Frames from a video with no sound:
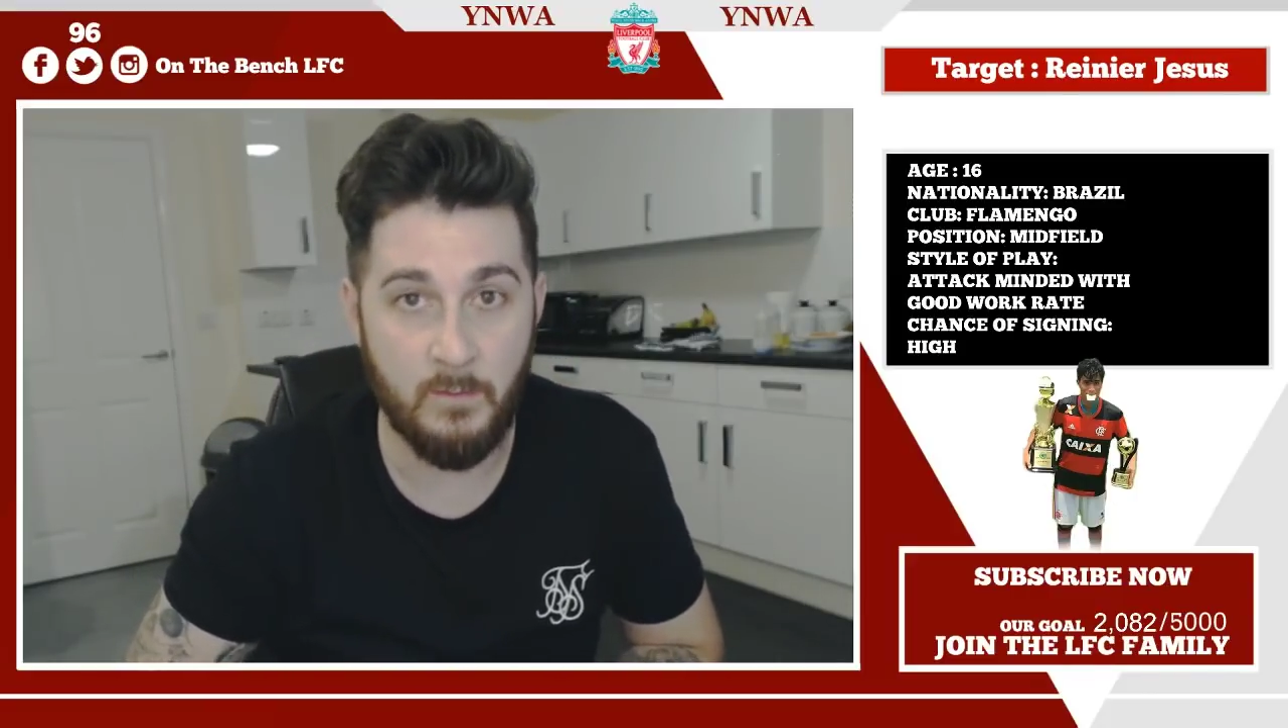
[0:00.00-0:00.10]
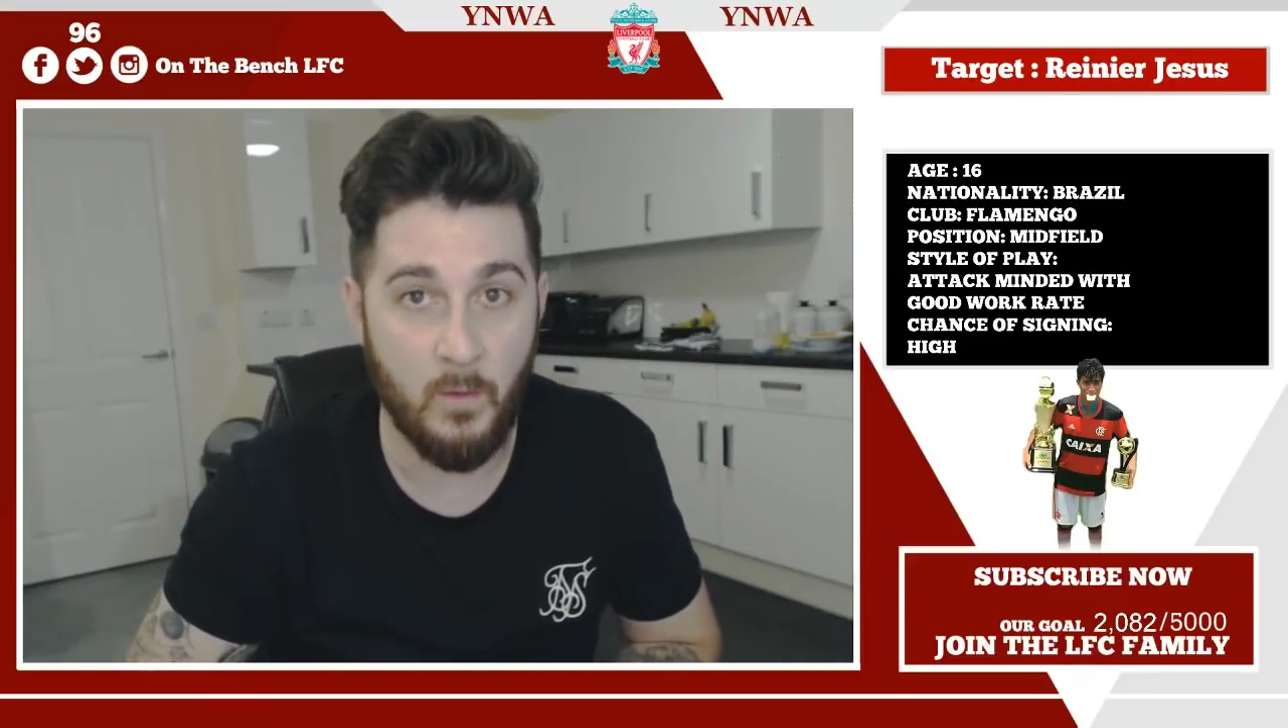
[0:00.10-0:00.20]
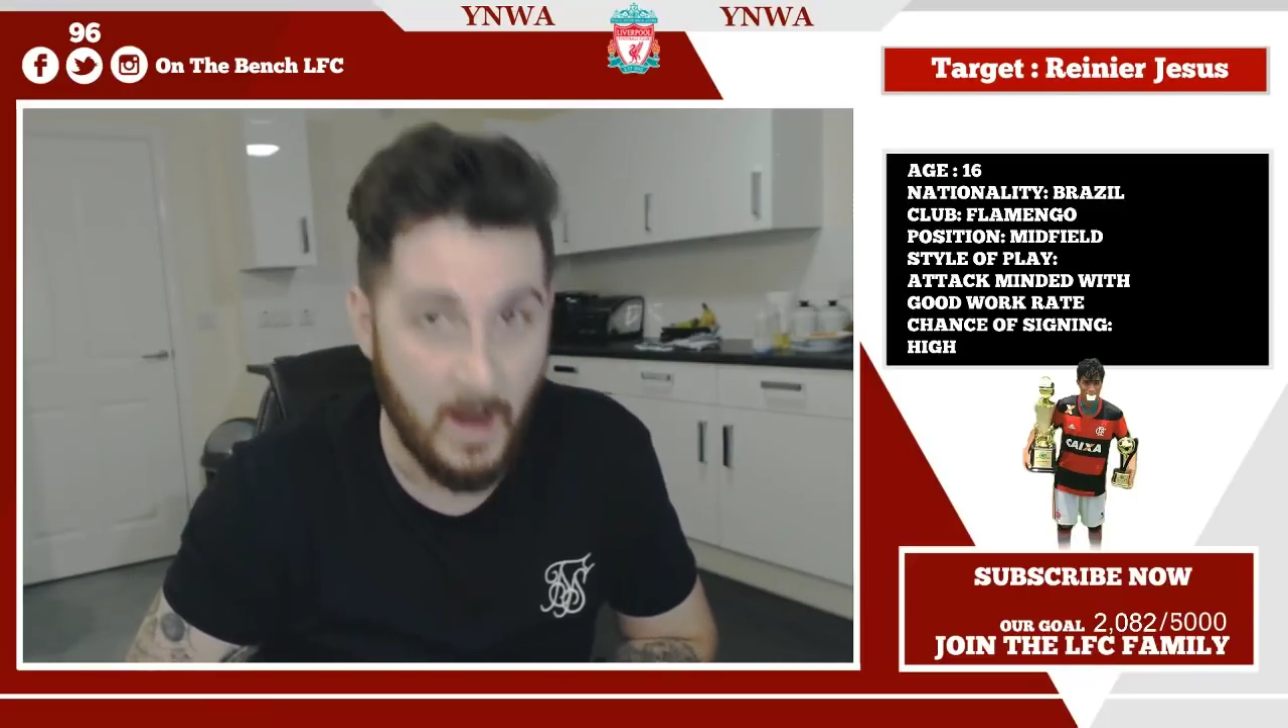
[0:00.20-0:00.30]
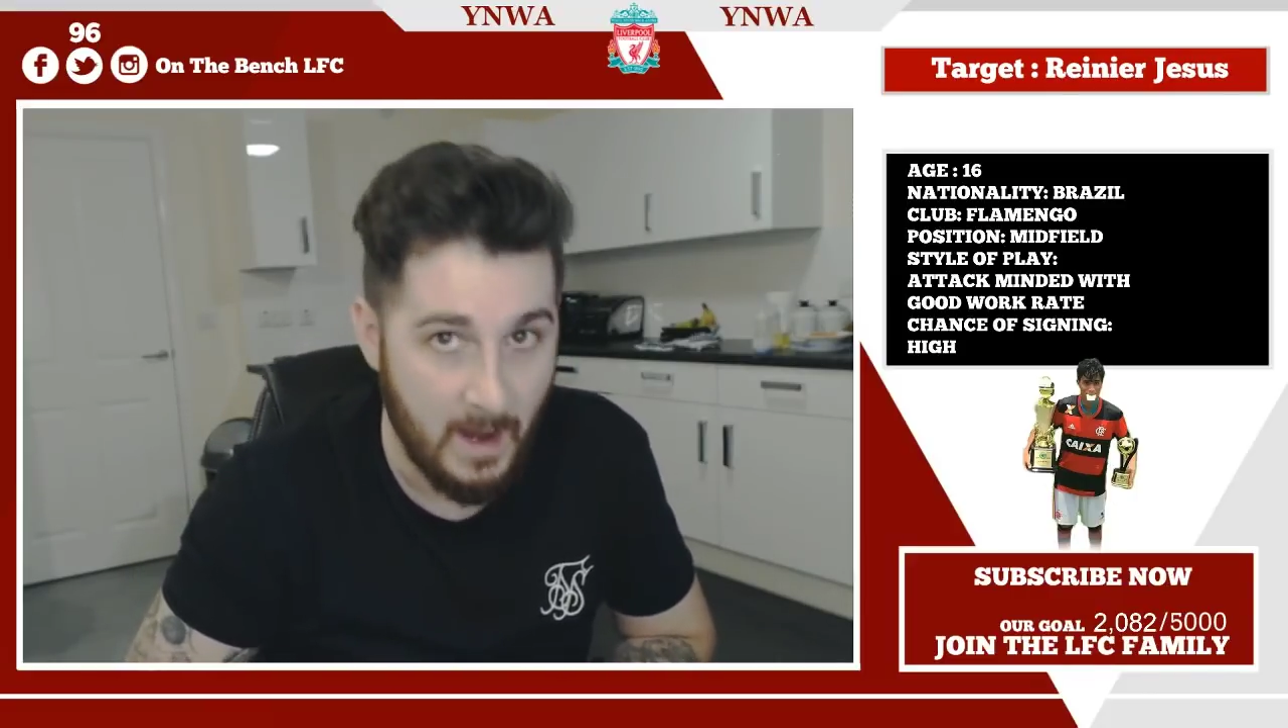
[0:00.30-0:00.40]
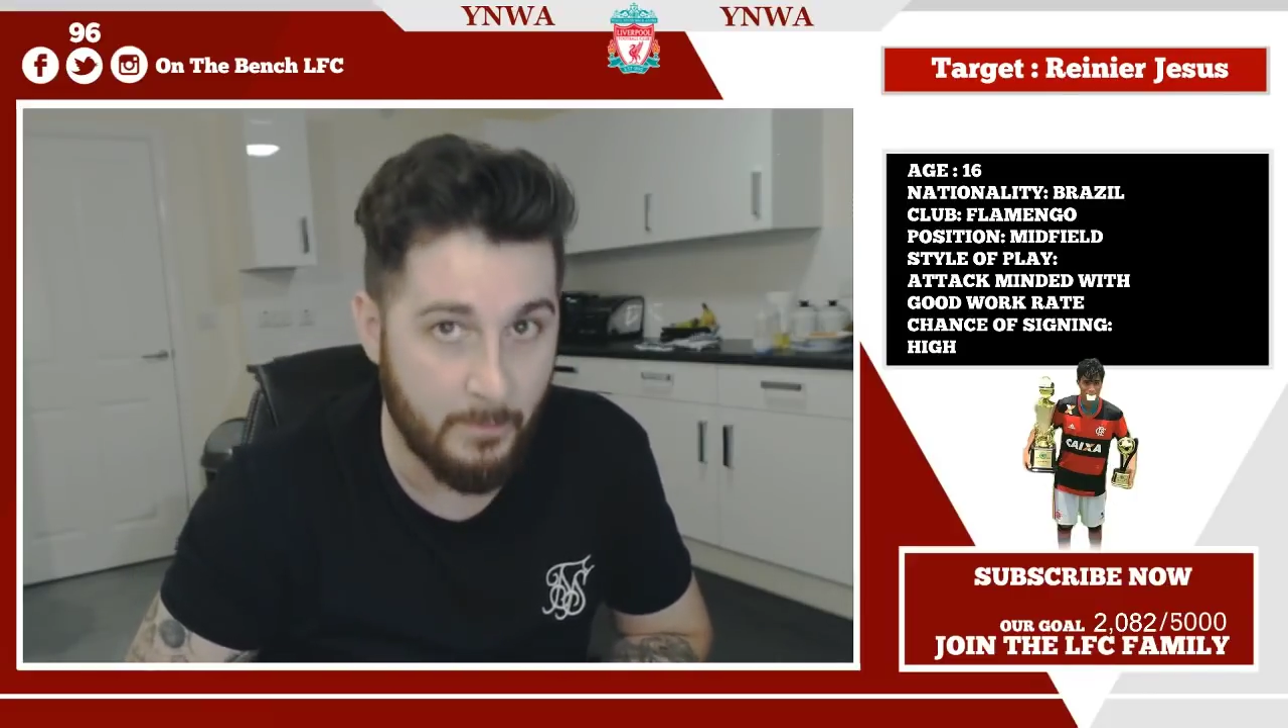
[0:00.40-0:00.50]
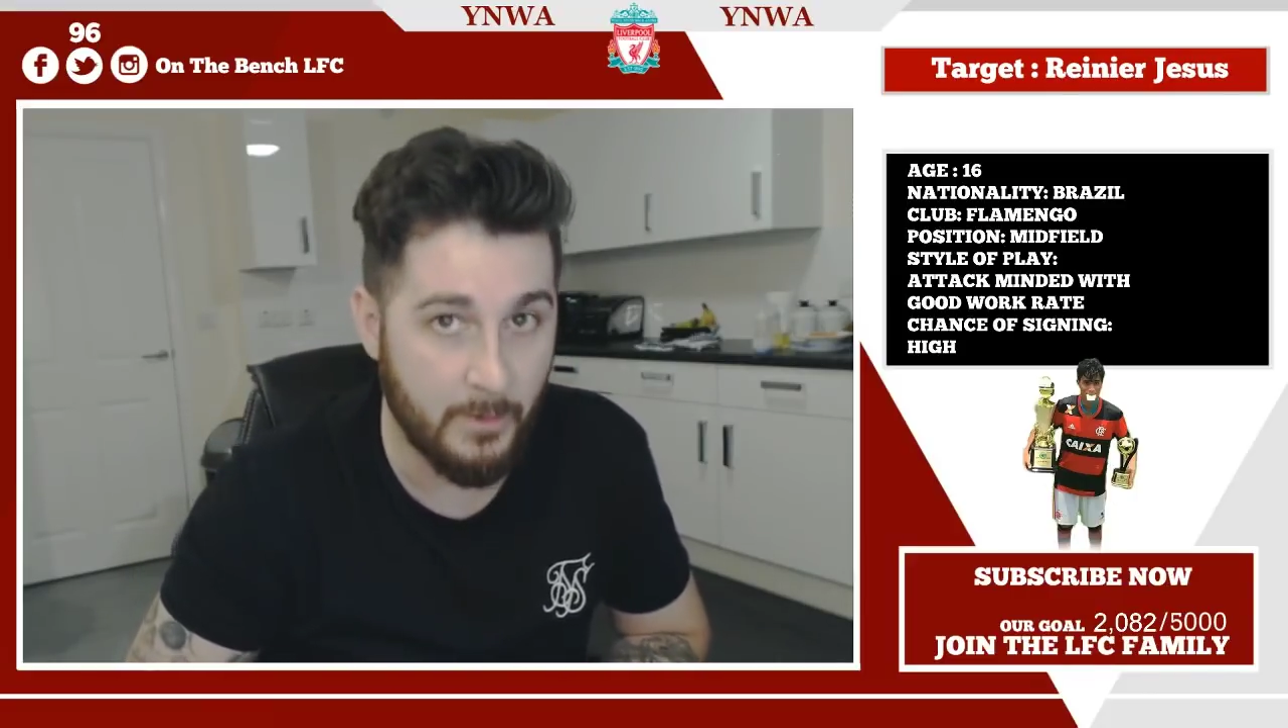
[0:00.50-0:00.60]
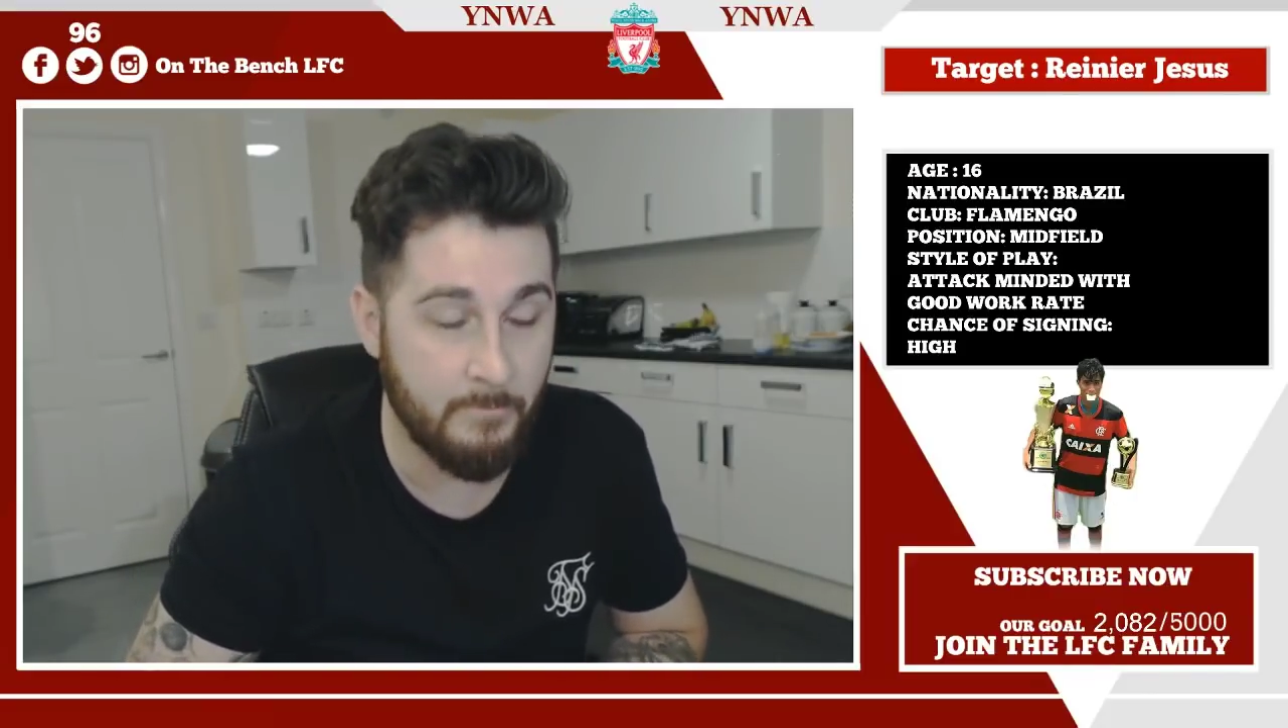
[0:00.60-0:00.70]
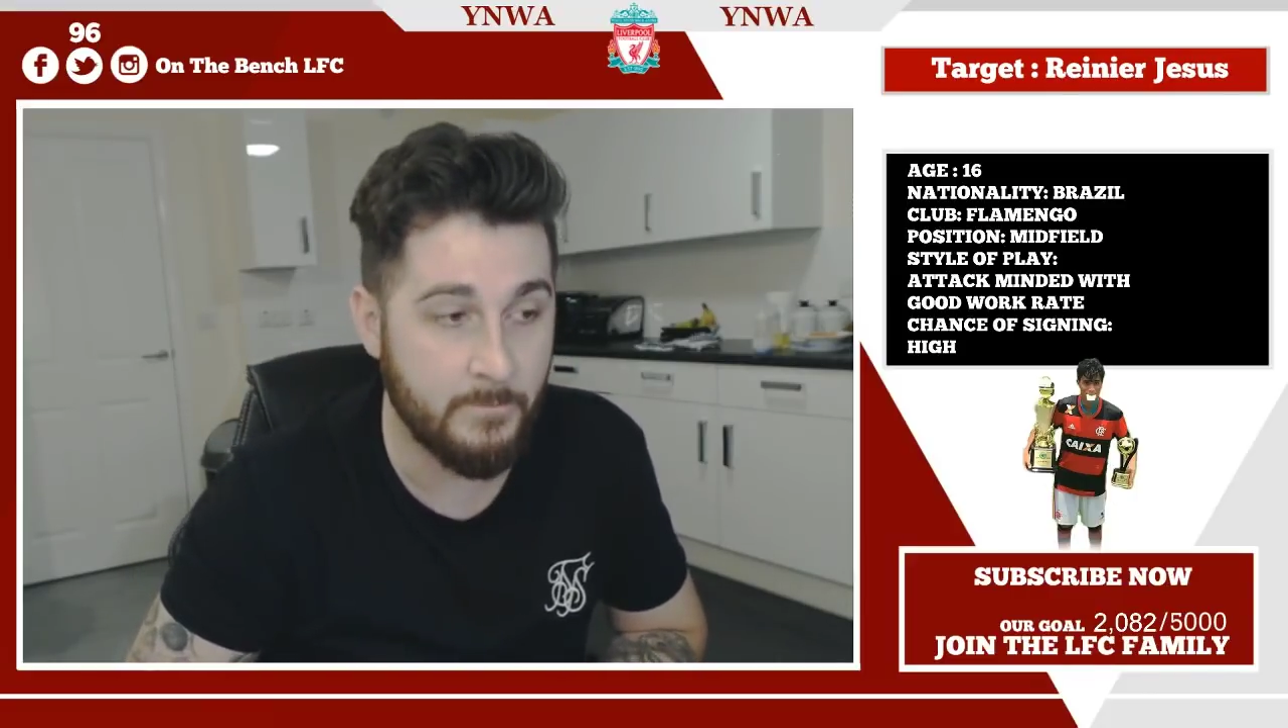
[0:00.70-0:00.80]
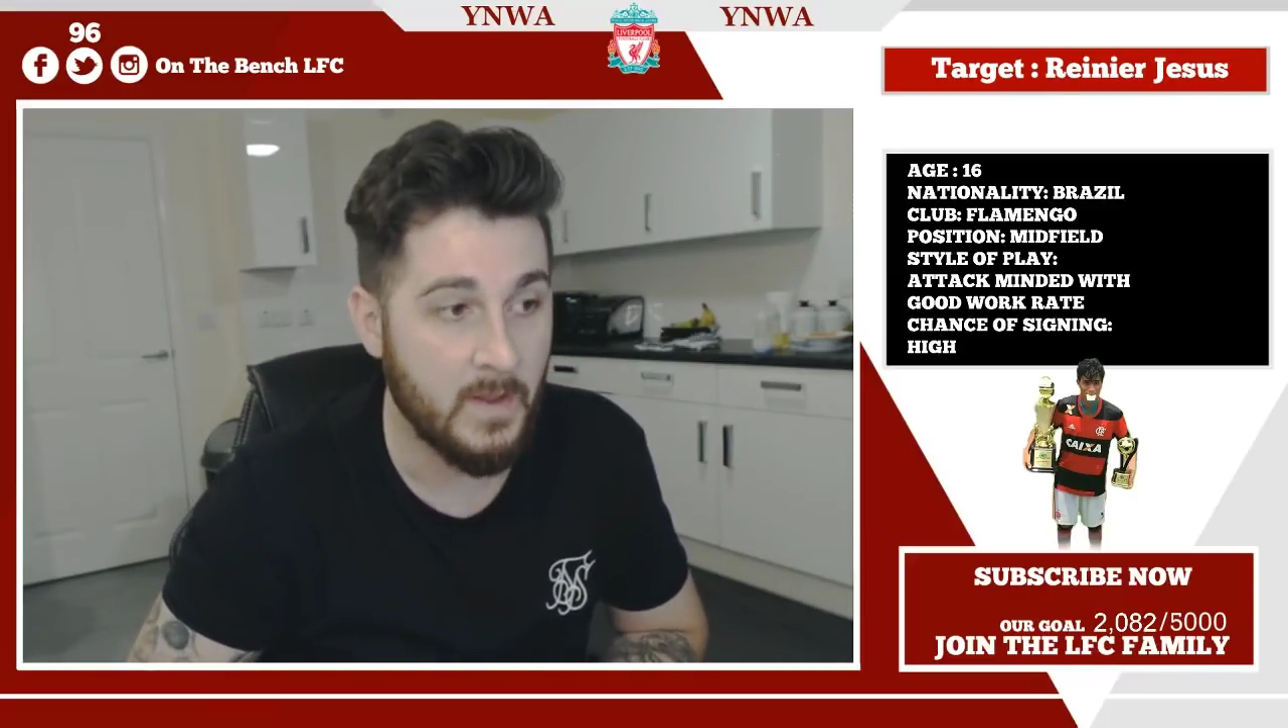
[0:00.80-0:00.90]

will happen.